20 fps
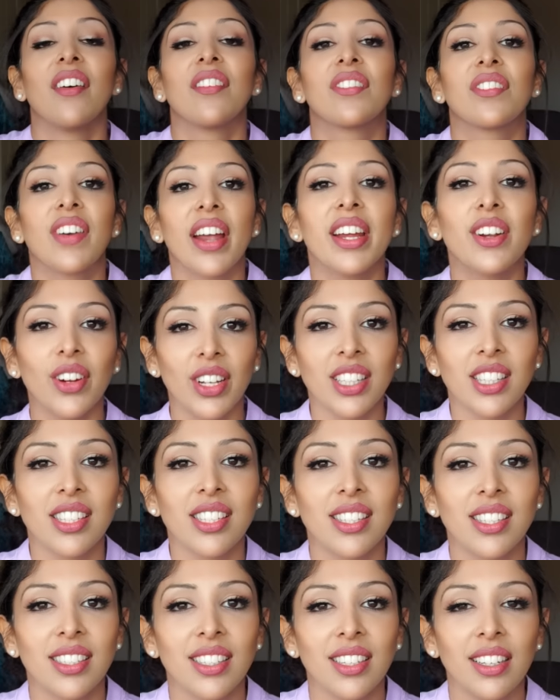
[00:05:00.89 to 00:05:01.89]

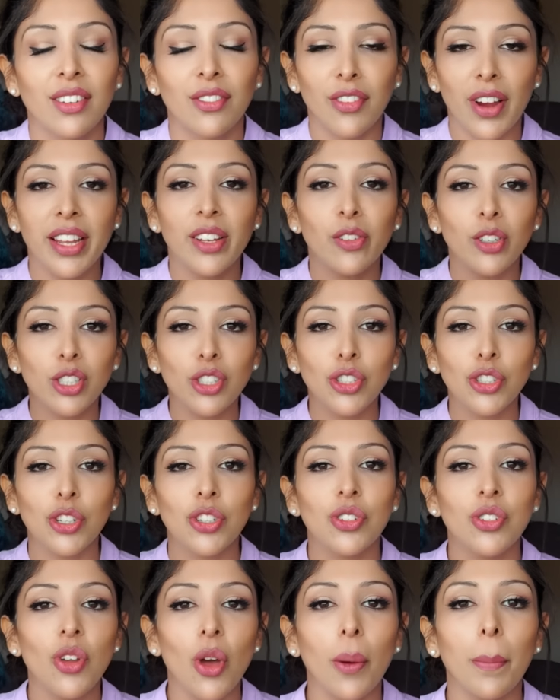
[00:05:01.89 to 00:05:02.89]
Fragrance. Fragrance
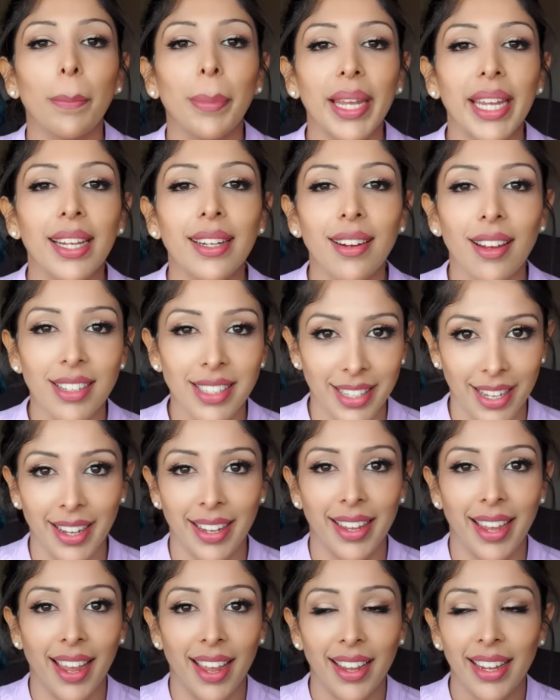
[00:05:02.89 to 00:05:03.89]
should not be in our
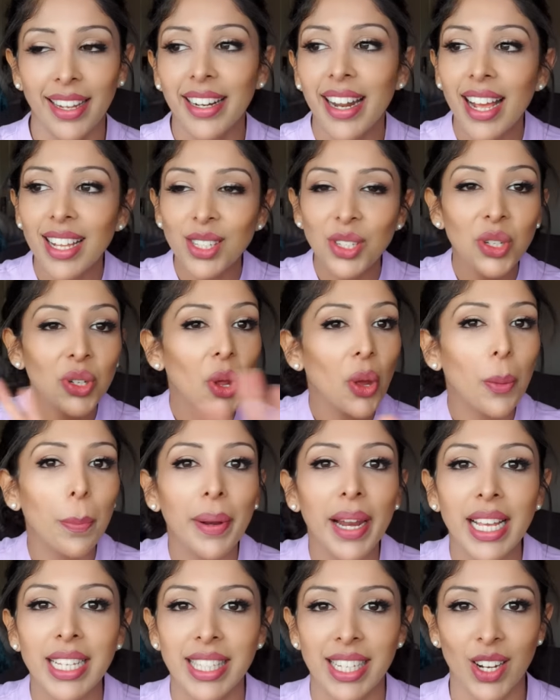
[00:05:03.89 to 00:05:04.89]
skincare. It has no
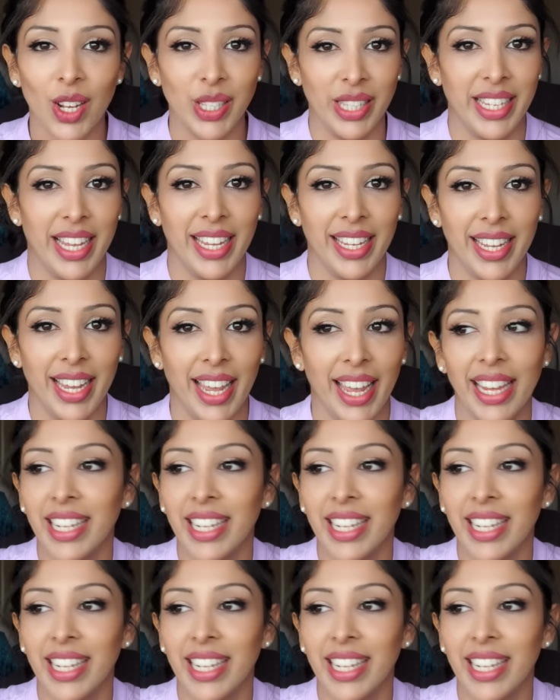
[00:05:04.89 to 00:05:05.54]
place in our skincare.